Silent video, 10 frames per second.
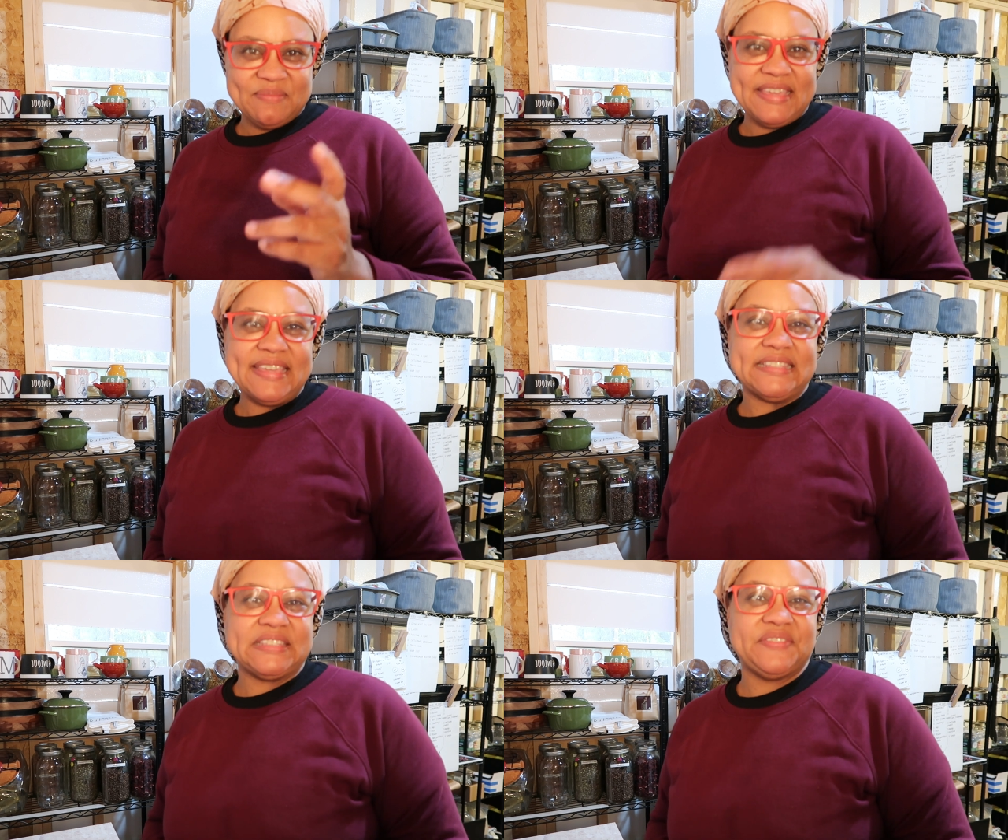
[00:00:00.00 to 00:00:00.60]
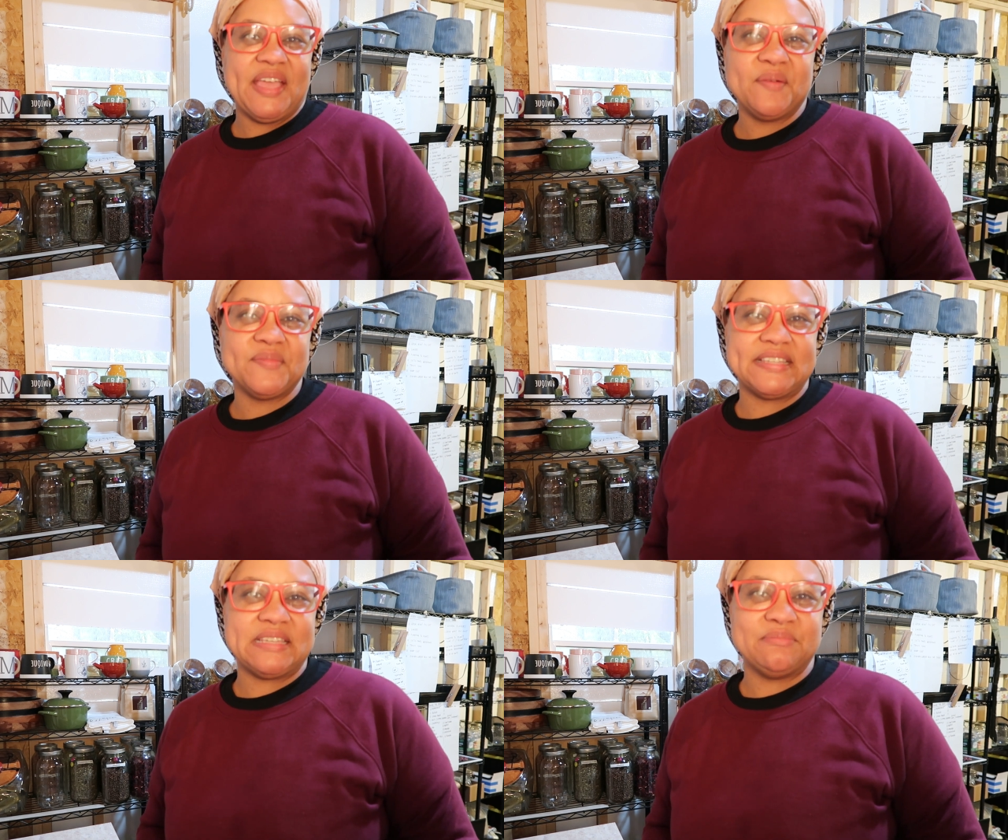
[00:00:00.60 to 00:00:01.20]
Peace
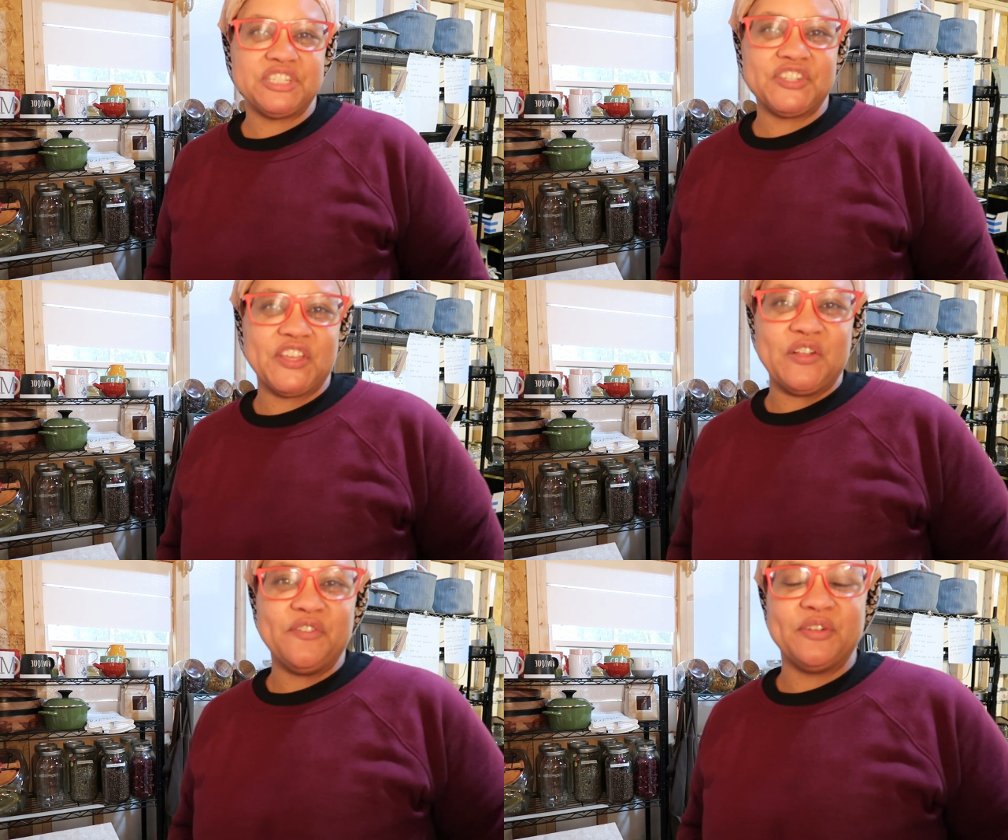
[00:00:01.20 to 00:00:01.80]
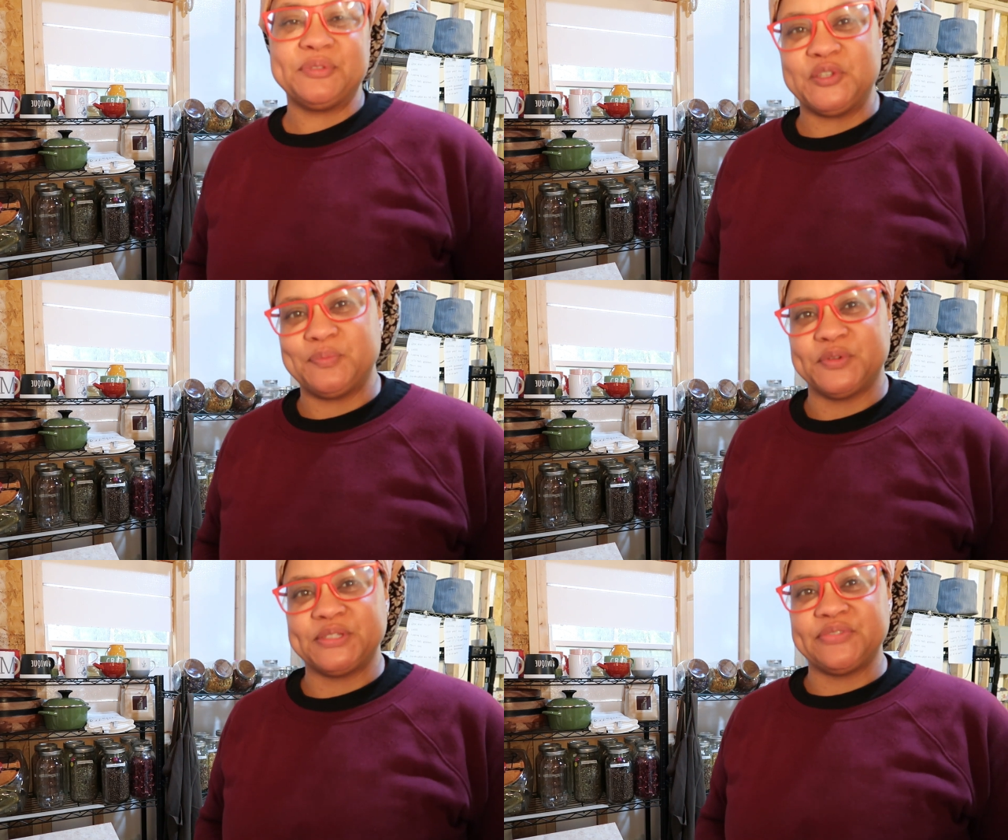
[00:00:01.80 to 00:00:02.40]
family, Michelle from
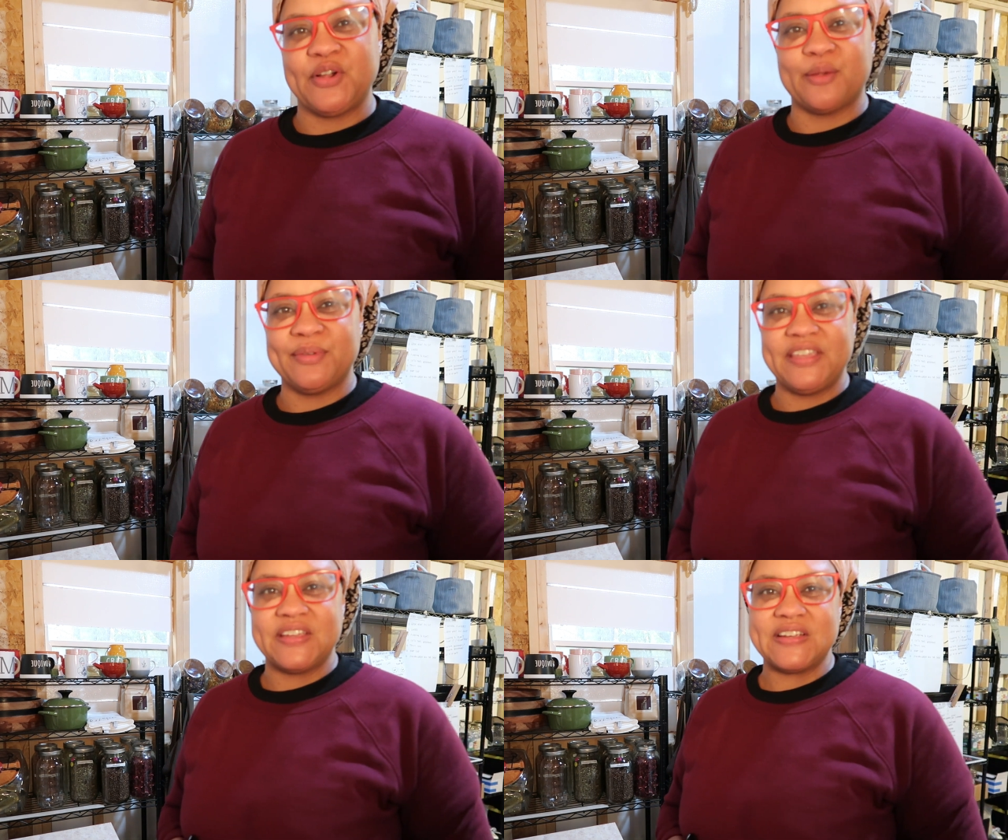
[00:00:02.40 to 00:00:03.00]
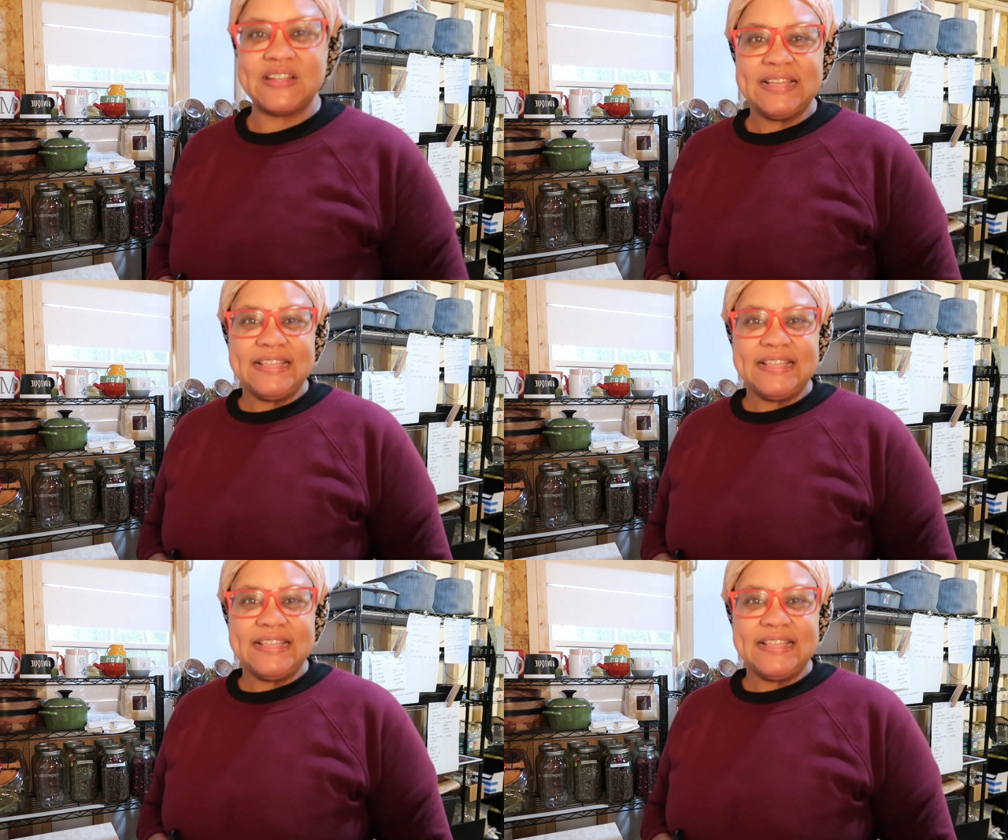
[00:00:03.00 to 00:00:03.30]
supersfarm here.